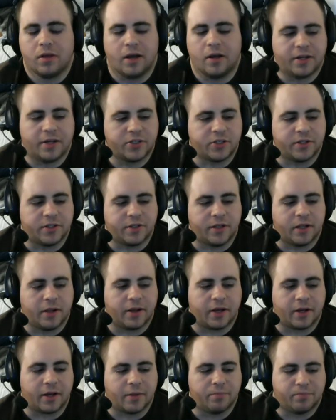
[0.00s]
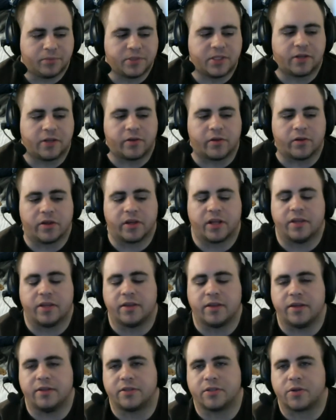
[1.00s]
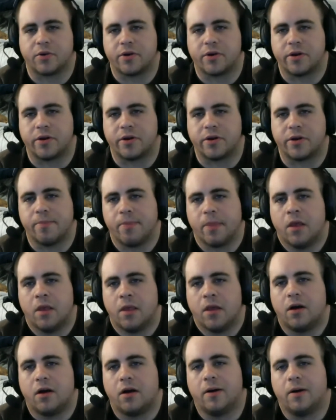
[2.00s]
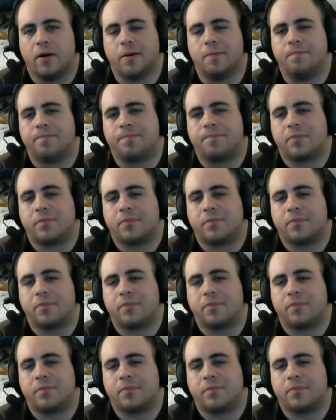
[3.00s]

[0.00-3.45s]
actually, like I'm sitting there looking at the end screen. Uh,